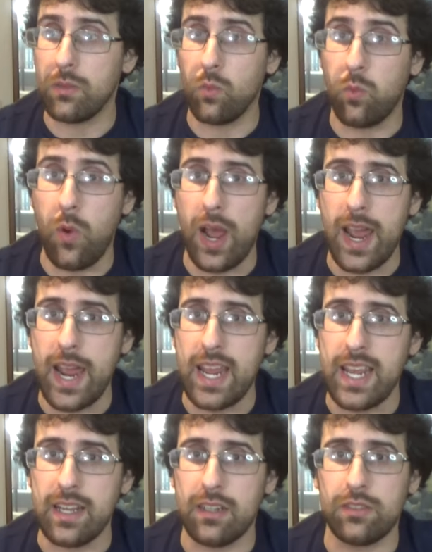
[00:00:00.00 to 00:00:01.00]

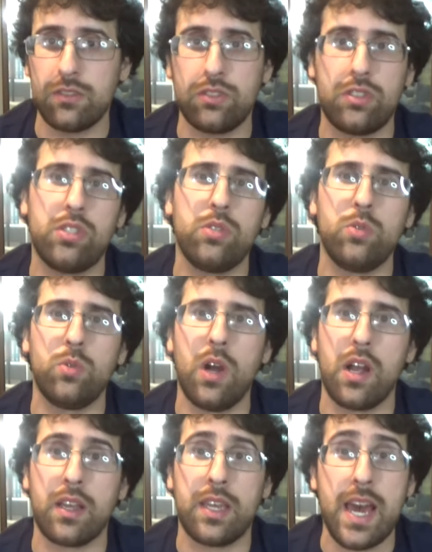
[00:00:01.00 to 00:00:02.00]
way to
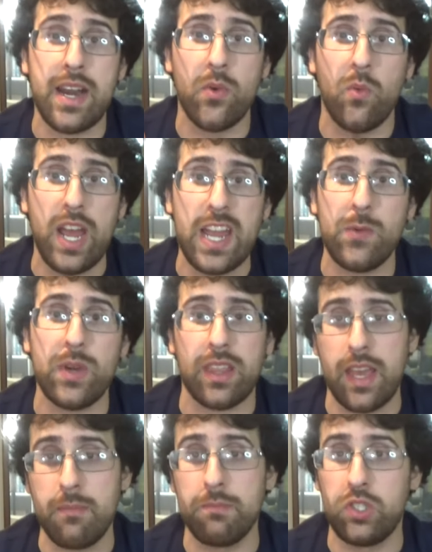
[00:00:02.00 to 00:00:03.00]
get away with
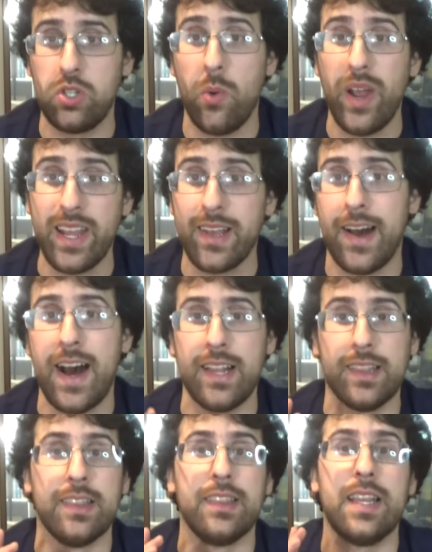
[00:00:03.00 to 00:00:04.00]
him doing a
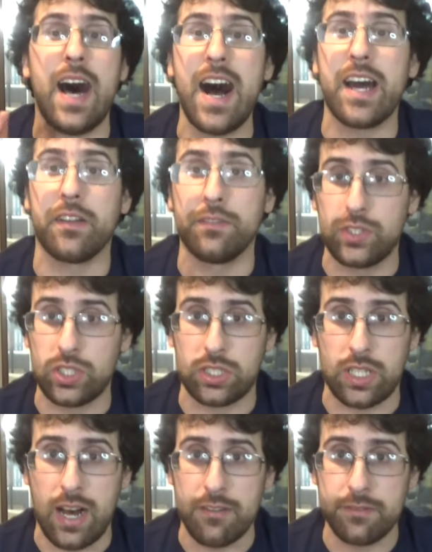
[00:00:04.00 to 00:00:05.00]
lot of
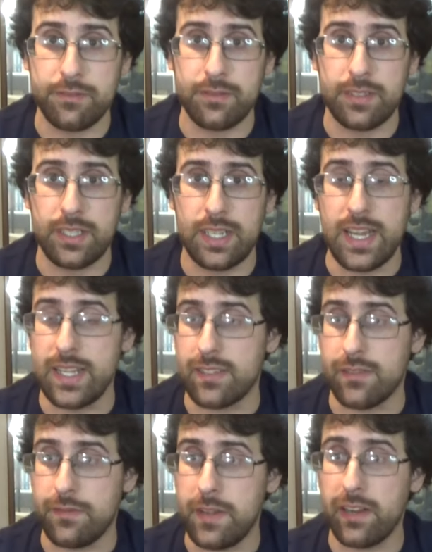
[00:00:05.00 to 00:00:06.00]
stuff. It's a
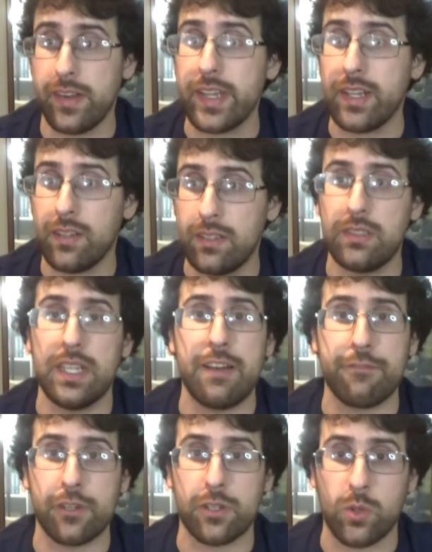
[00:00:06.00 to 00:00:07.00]
very
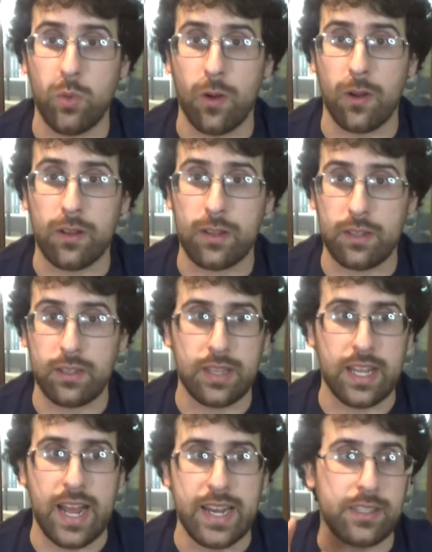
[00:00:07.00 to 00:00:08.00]
clever quirk
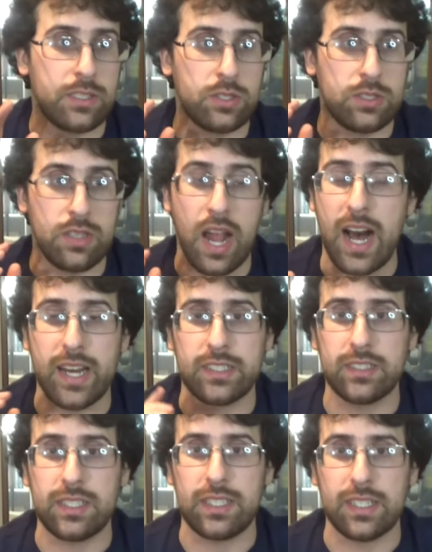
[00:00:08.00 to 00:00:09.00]
that I
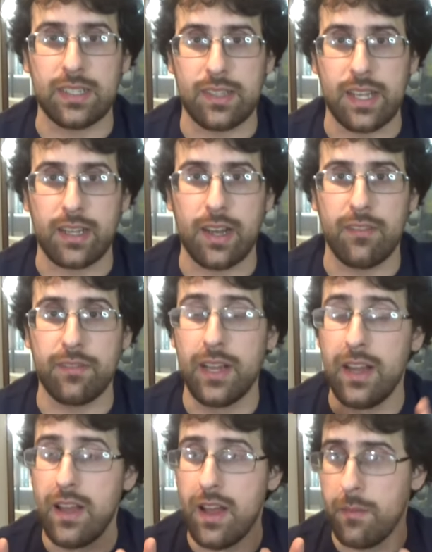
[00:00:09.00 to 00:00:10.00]
honestly didn't think of.
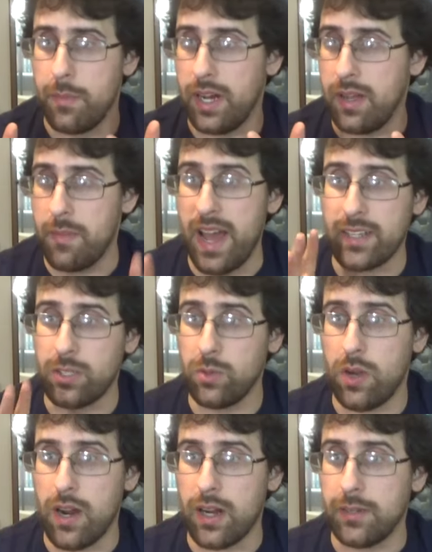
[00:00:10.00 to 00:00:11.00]
But back to
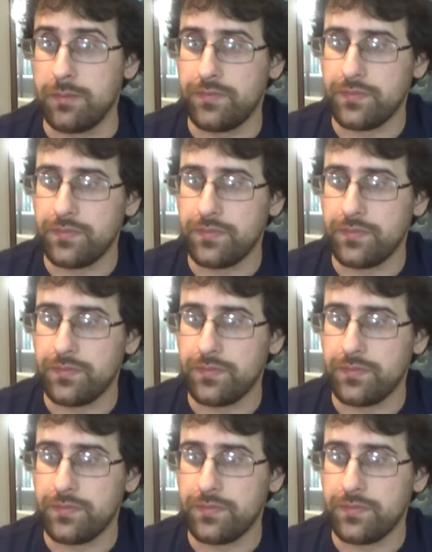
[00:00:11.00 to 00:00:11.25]
our